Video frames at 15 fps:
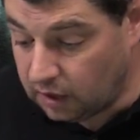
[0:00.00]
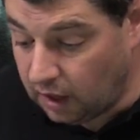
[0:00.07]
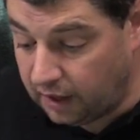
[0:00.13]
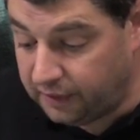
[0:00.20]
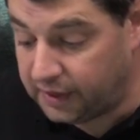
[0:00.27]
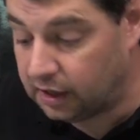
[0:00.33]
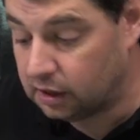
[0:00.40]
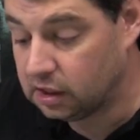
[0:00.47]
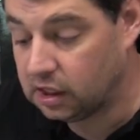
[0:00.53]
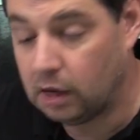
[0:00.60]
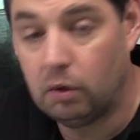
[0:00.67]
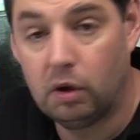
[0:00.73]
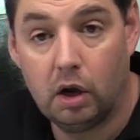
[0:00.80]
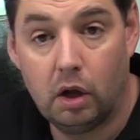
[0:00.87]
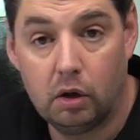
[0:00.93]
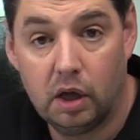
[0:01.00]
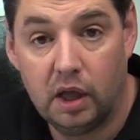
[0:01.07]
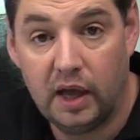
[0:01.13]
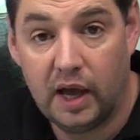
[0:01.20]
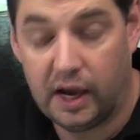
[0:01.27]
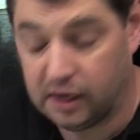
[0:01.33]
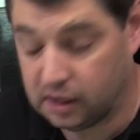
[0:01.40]
and then I can go along
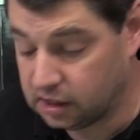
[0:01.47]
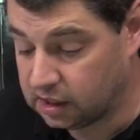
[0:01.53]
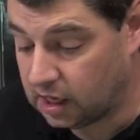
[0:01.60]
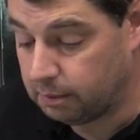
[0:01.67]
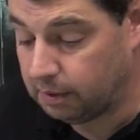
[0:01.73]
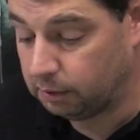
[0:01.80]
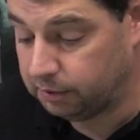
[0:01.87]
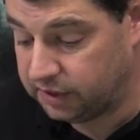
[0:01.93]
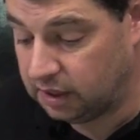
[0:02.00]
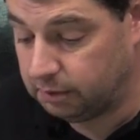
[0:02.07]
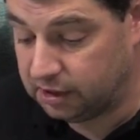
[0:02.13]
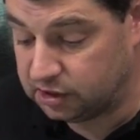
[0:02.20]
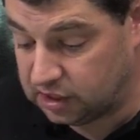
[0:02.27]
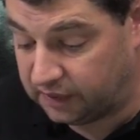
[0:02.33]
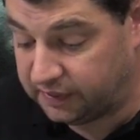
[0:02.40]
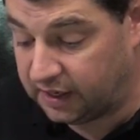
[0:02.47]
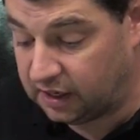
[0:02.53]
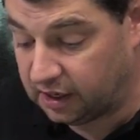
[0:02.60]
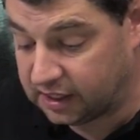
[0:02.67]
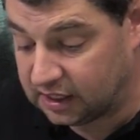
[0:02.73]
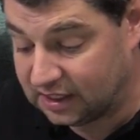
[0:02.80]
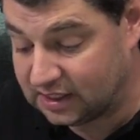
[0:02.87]
and I can come up with the image and then
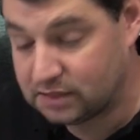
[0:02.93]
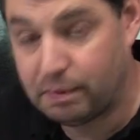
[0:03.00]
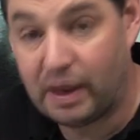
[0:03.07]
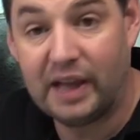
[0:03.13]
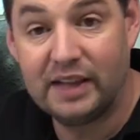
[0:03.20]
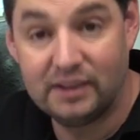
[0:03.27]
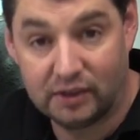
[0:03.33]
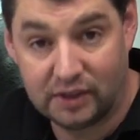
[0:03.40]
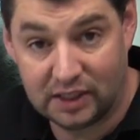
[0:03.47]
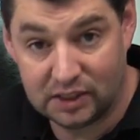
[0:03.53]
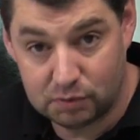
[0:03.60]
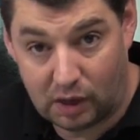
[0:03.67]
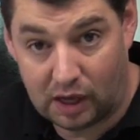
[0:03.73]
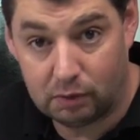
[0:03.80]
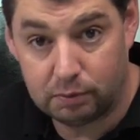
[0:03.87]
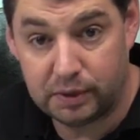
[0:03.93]
I can expand on it as well.